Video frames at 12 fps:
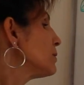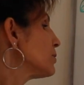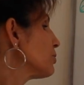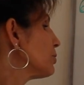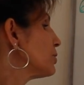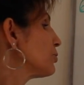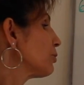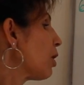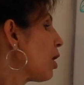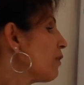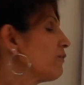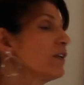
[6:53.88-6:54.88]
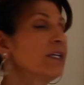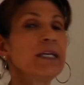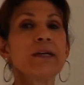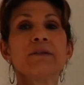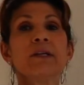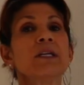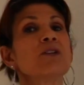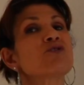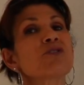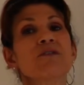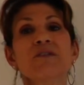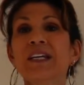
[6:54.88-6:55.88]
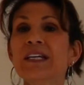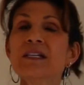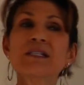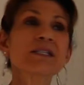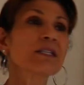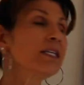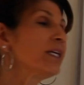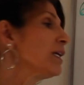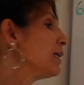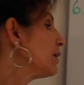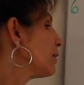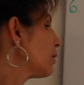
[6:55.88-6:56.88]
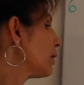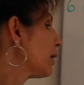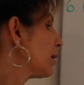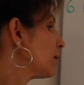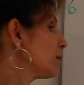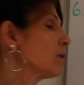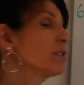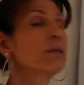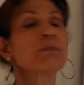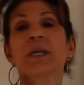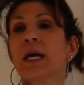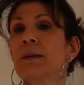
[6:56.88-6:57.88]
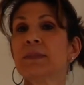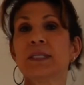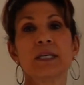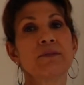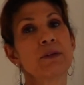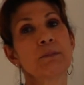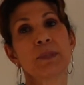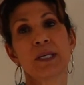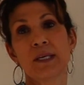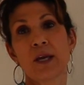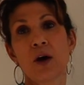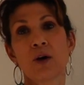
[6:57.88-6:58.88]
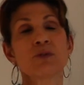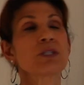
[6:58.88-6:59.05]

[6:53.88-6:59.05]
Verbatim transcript: Steroids are often given intravenously and sometimes even PO.